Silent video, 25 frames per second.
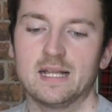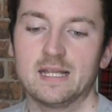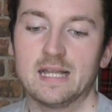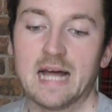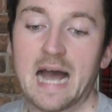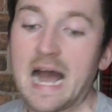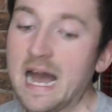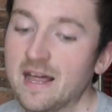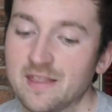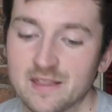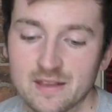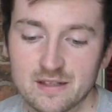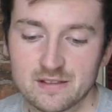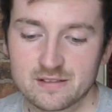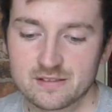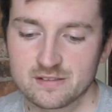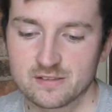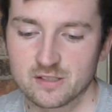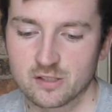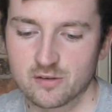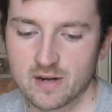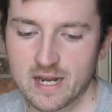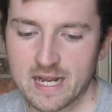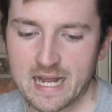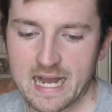I think this is
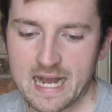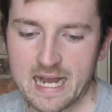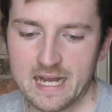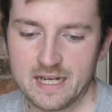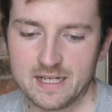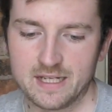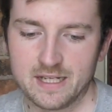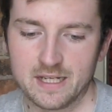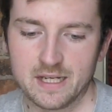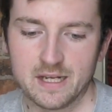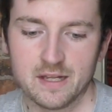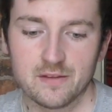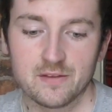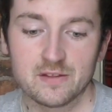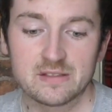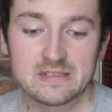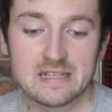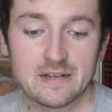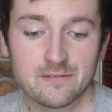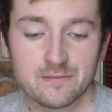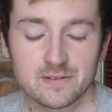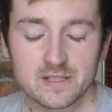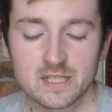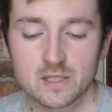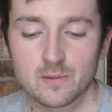a great idea. There's
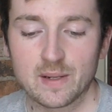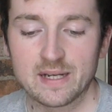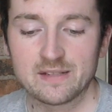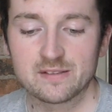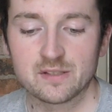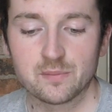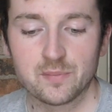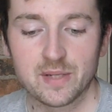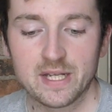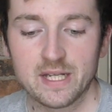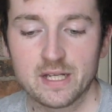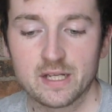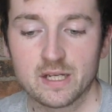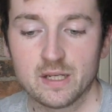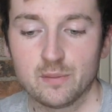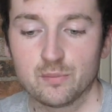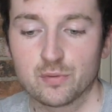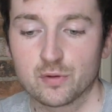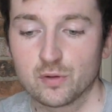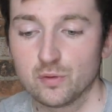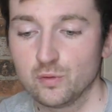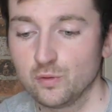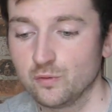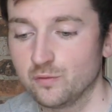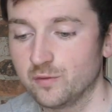definitely ways that Ping can
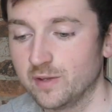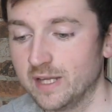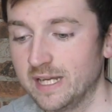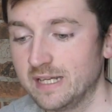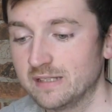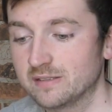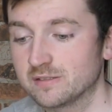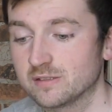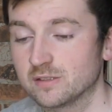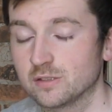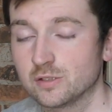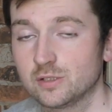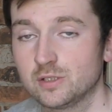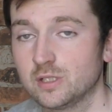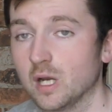improve this.